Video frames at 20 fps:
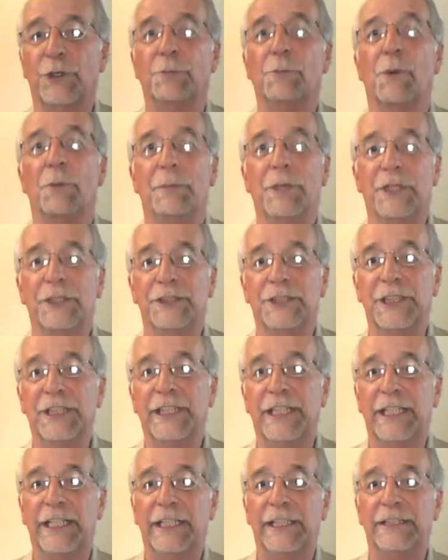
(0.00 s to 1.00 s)
mobility
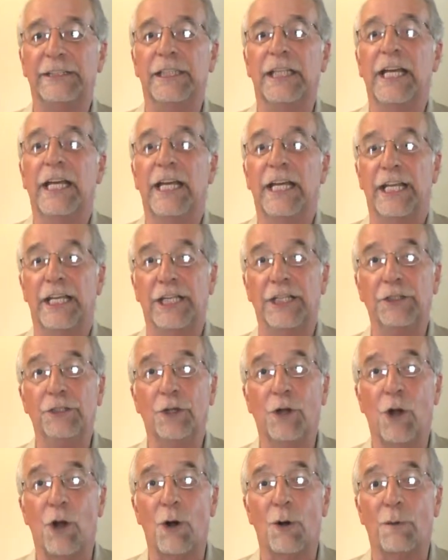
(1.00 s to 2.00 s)
needs in your
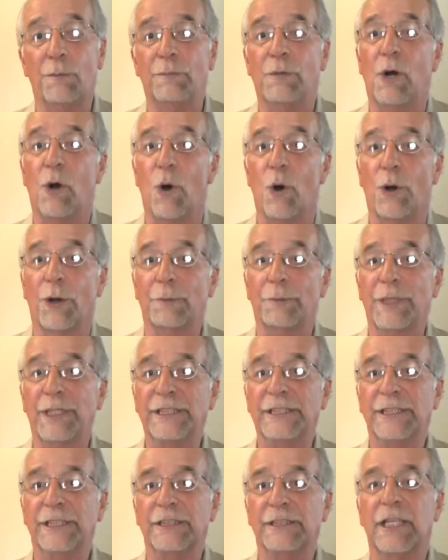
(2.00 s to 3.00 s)
home or
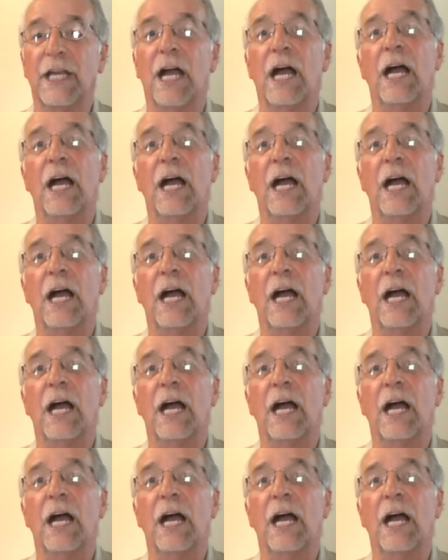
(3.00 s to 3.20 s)
business.